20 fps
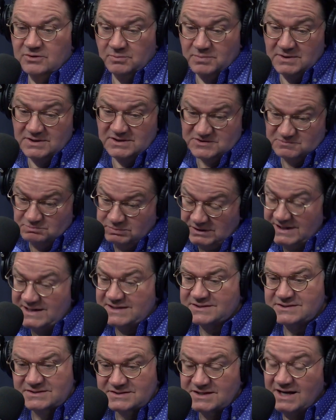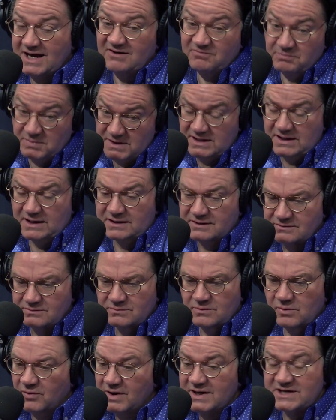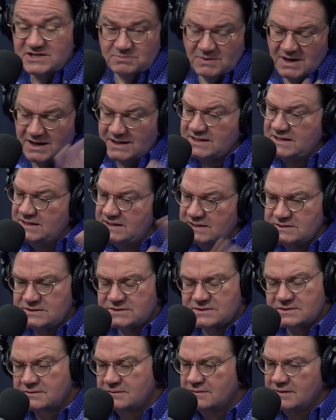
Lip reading: be as blessed as I've been and raise my kids,